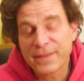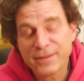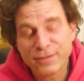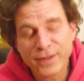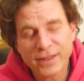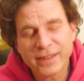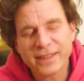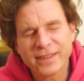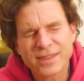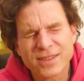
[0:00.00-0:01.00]
The villain
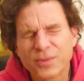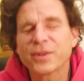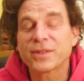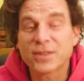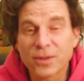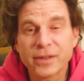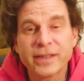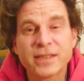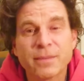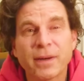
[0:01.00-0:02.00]
in this, well, the
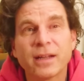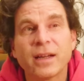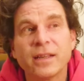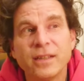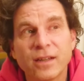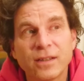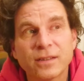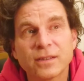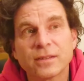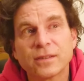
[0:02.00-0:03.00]
story is about a
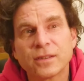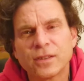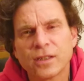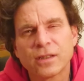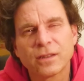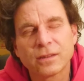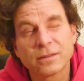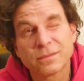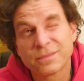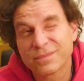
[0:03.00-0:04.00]
young
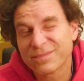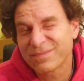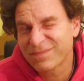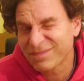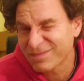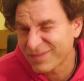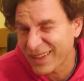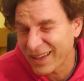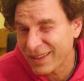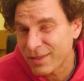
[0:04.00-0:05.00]
girl.
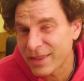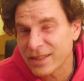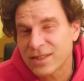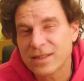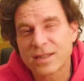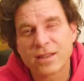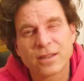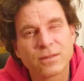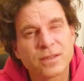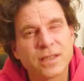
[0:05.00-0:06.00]
I think she's
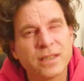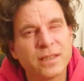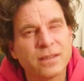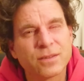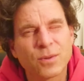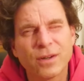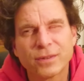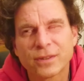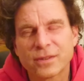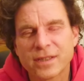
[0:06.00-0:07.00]
13,
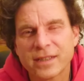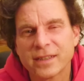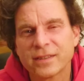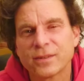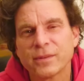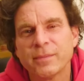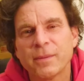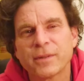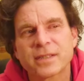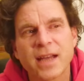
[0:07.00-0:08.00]
12 or 13. I don't
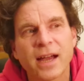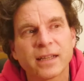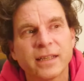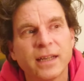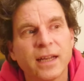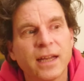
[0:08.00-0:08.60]
remember exactly.